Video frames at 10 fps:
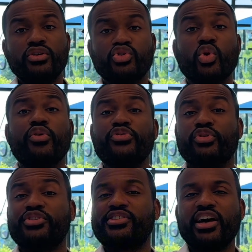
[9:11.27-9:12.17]
So if
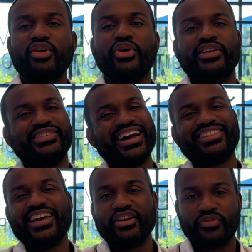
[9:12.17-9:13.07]
you're a seller, it's
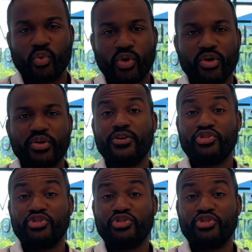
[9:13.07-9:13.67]
not the end of the world.